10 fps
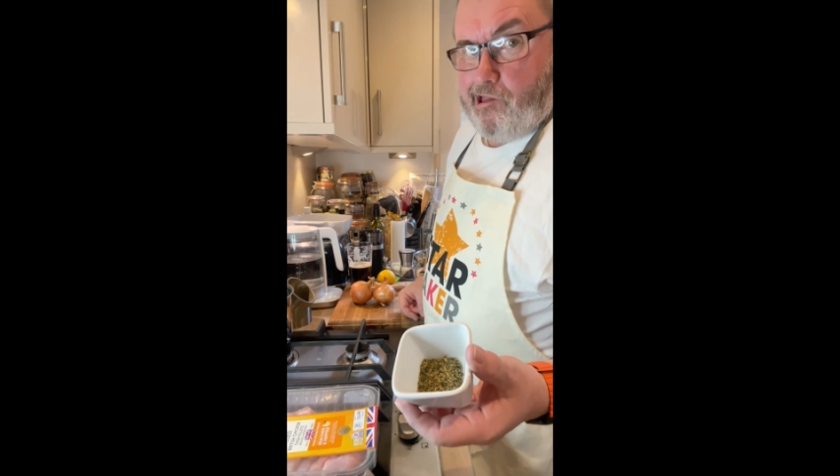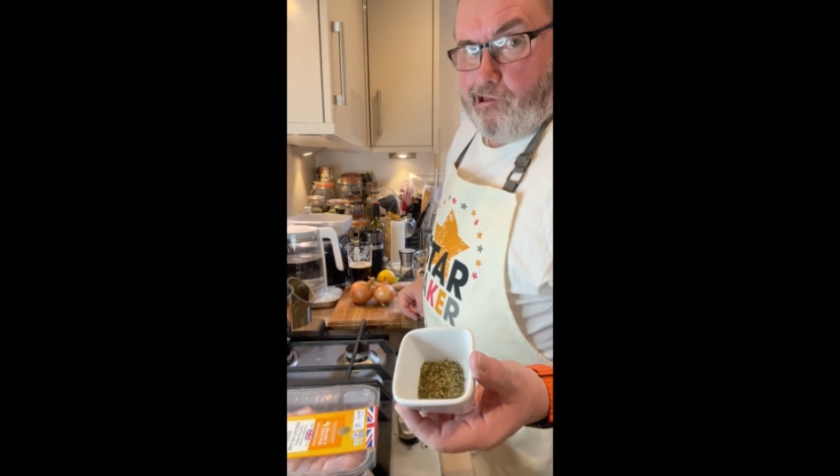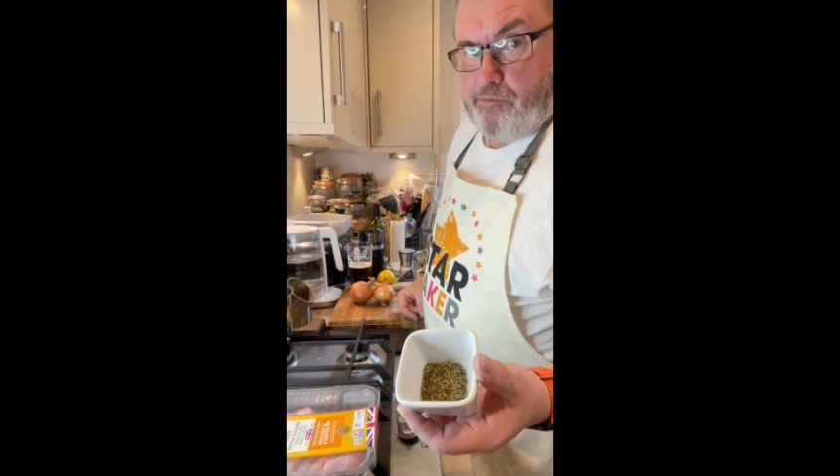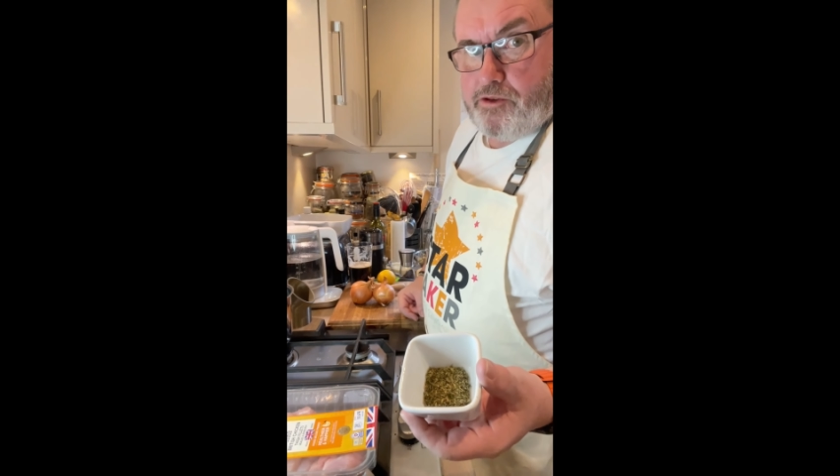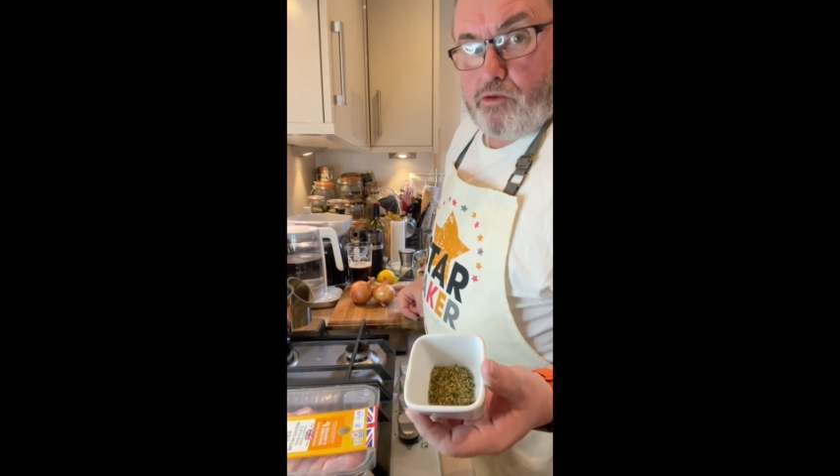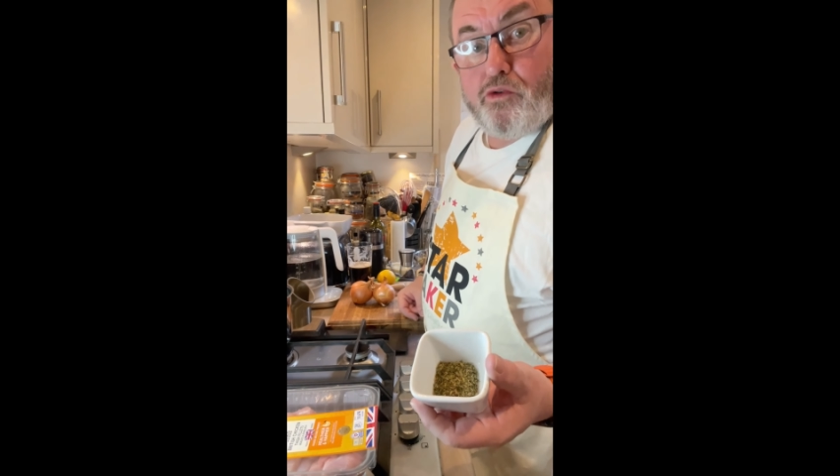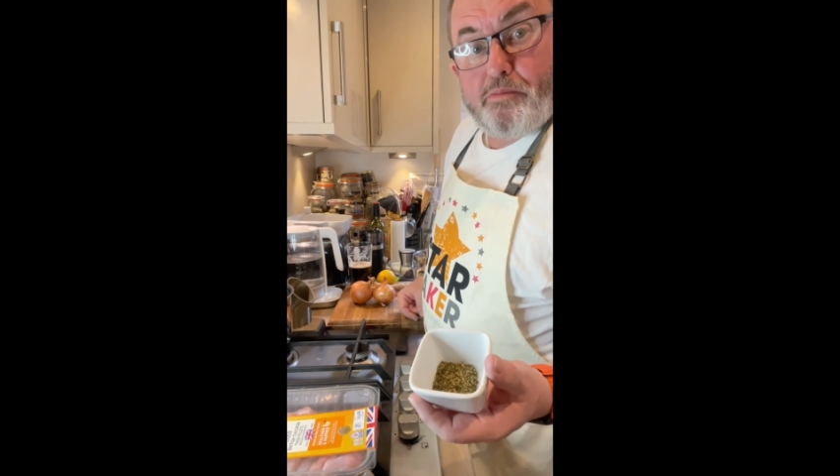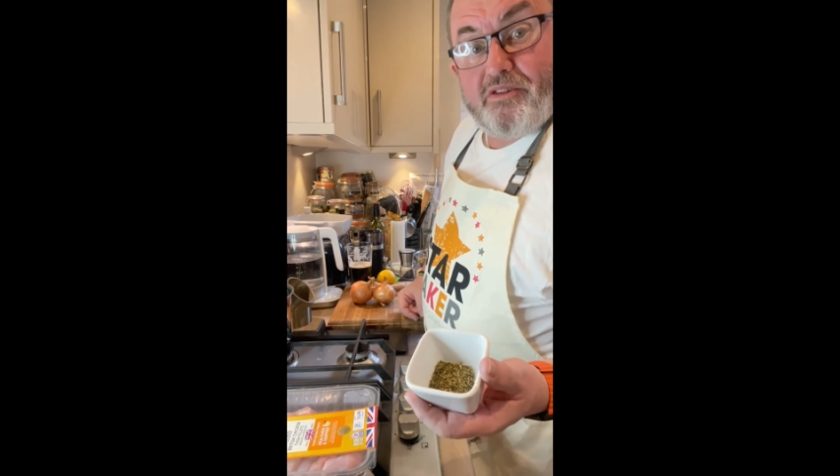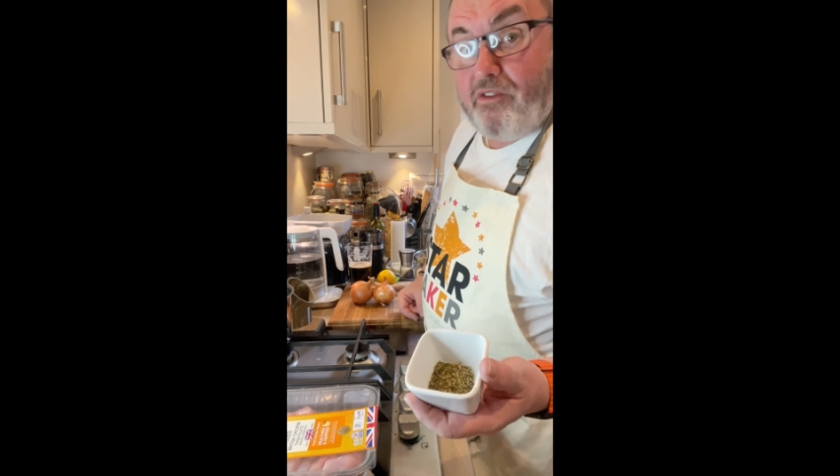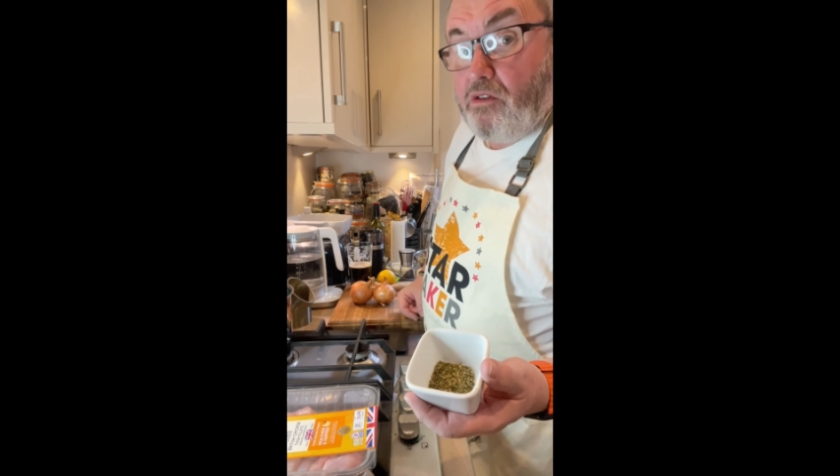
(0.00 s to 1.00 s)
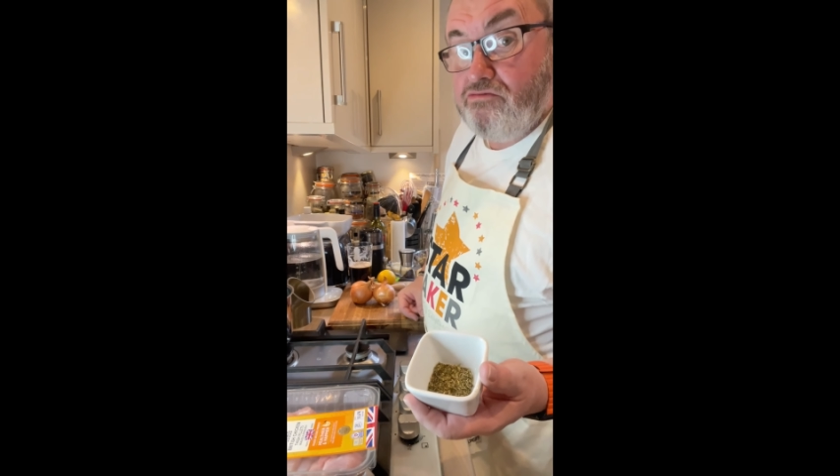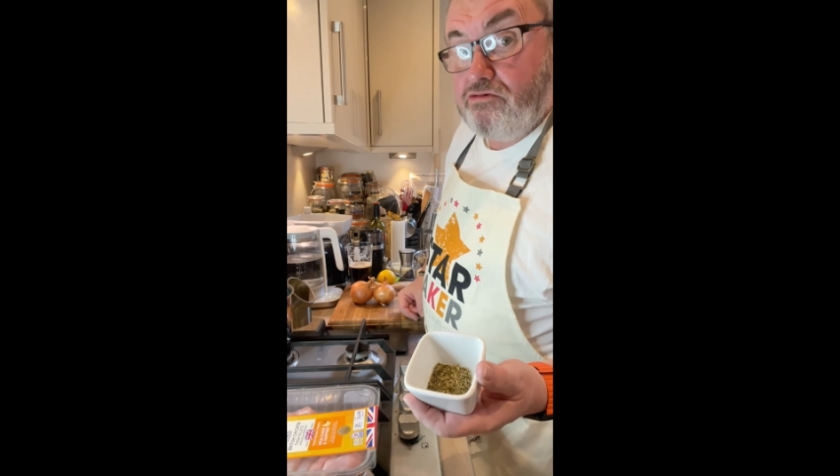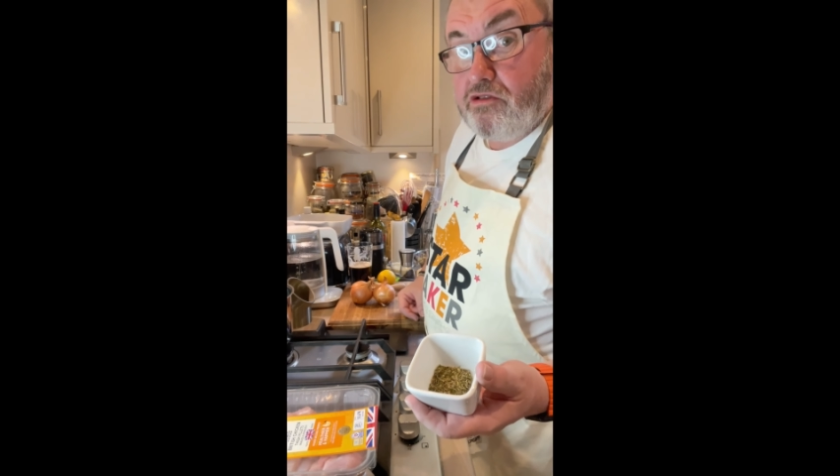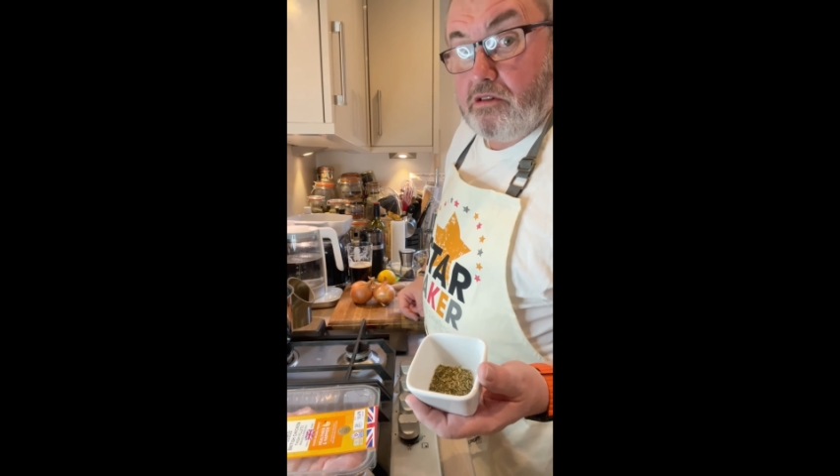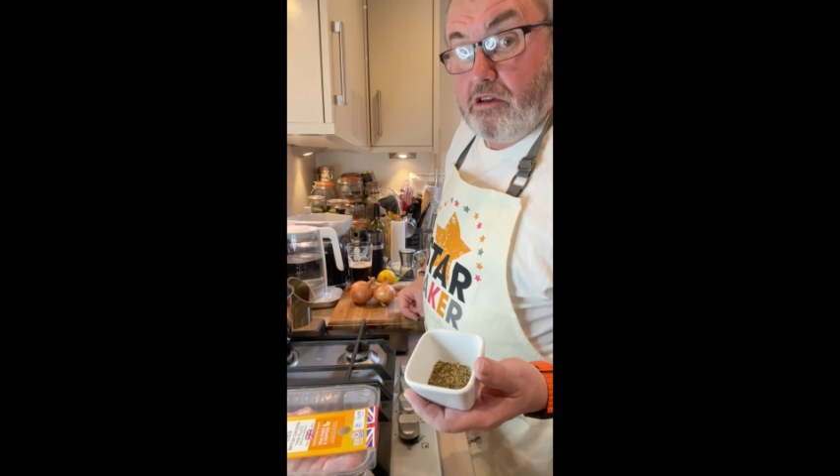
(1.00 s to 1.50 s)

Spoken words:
herbs, or Provence,